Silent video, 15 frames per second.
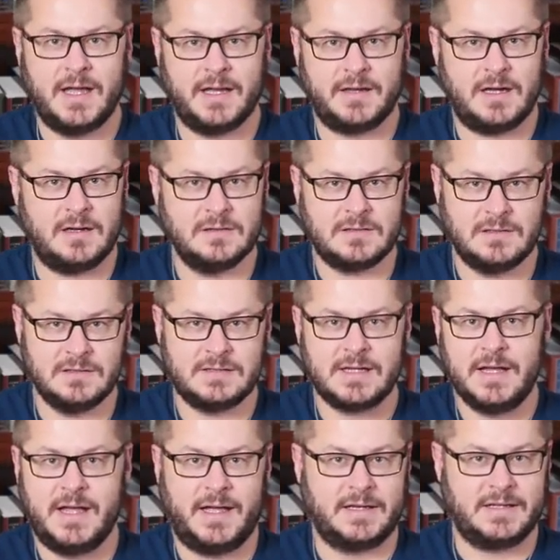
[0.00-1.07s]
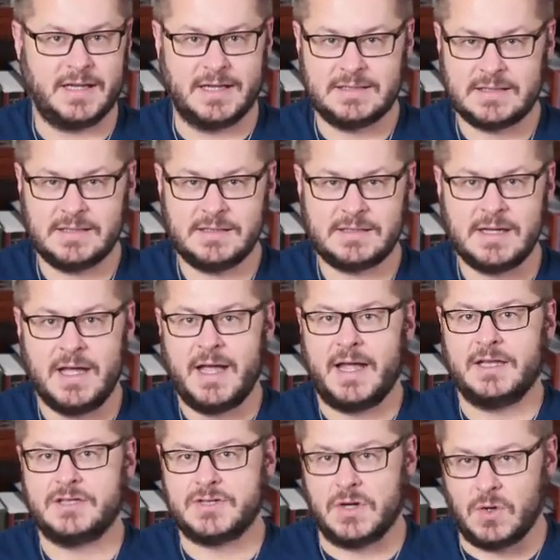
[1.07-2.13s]
and uncles and cousins
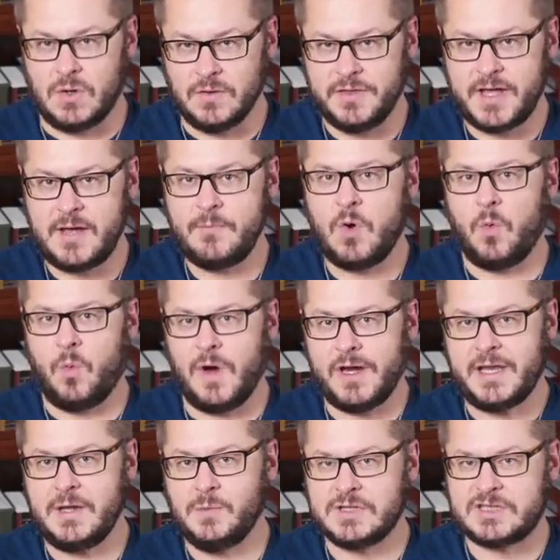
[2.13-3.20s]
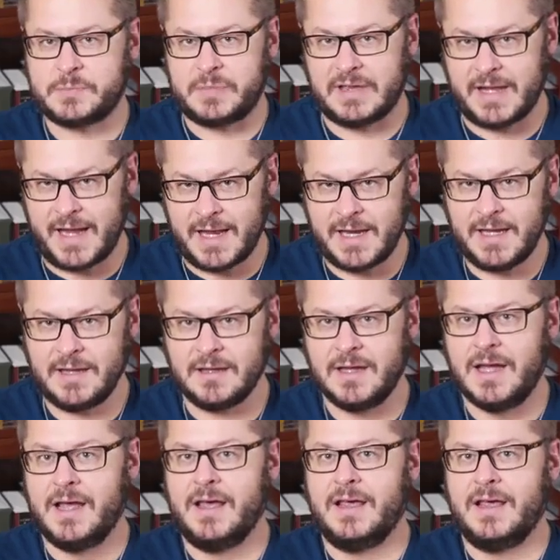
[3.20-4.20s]
and told them what he was planning,